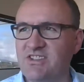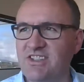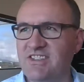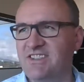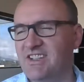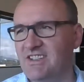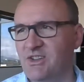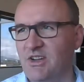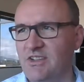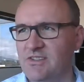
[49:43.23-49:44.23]
And I
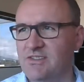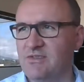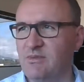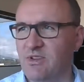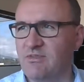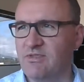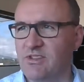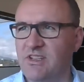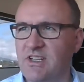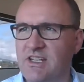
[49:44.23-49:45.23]
used to work for
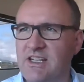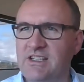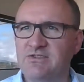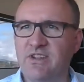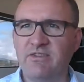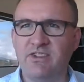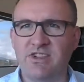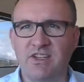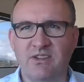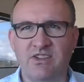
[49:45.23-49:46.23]
traffic
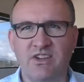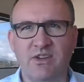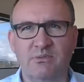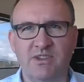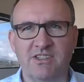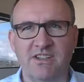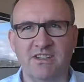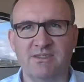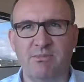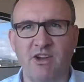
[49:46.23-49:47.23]
generation companies like
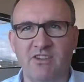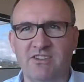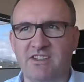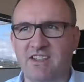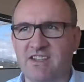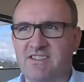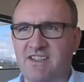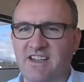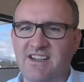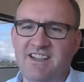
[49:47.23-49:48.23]
Spirent and
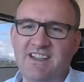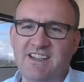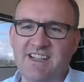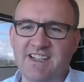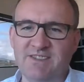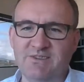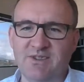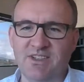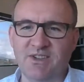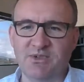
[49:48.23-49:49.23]
Ixia, and
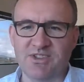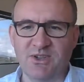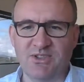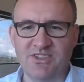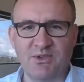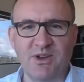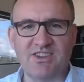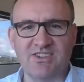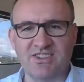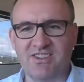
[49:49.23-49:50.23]
it was always the
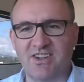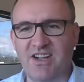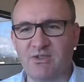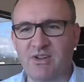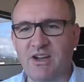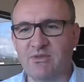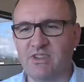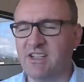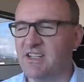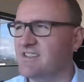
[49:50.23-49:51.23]
question is, how
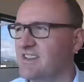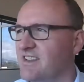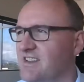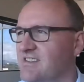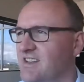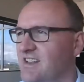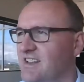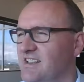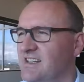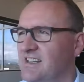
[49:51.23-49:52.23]
realistic is
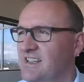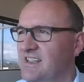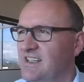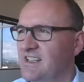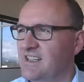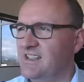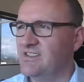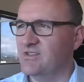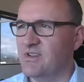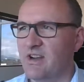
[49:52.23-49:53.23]

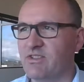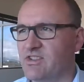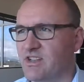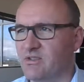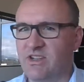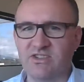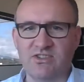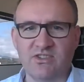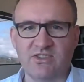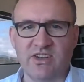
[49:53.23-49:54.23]
your traffic generation
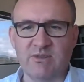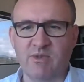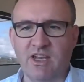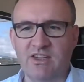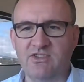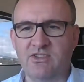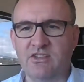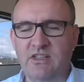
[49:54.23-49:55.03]
or your emulation?